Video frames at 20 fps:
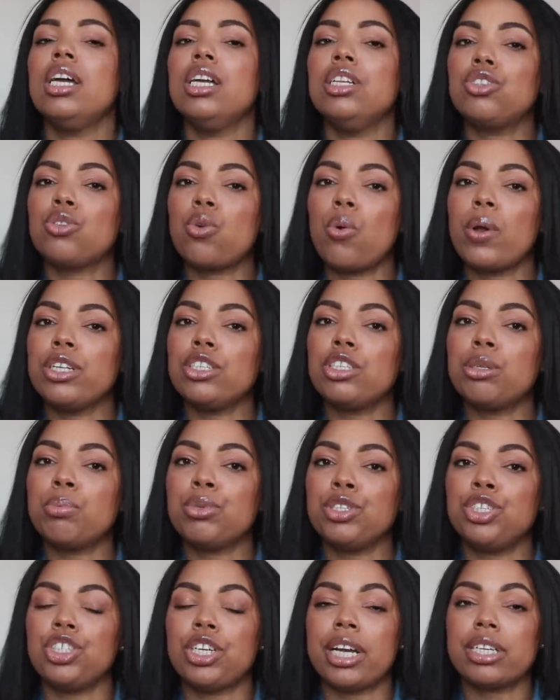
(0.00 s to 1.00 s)
it's going to
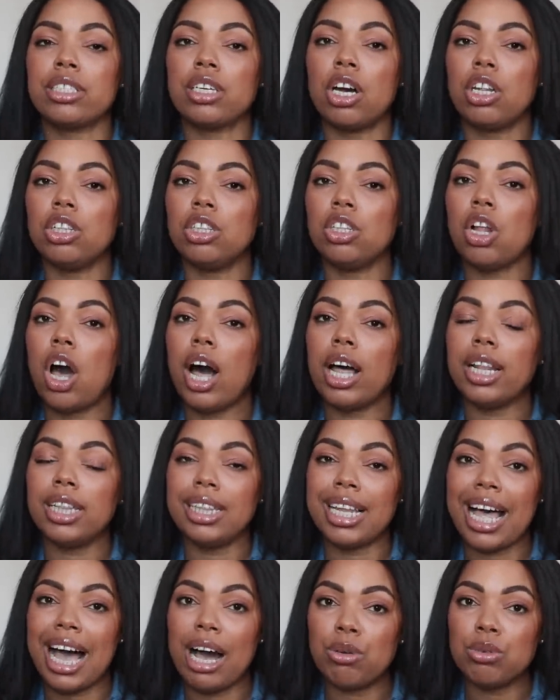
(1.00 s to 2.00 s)
project a lot
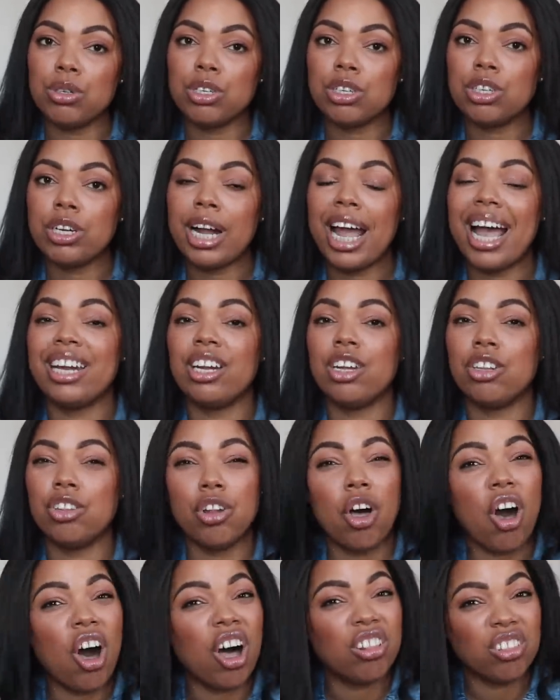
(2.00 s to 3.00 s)
louder and a
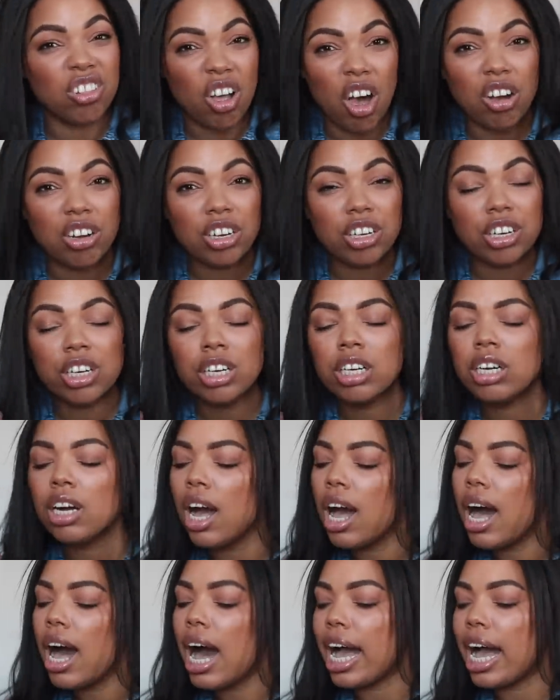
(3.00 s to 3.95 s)
lot longer.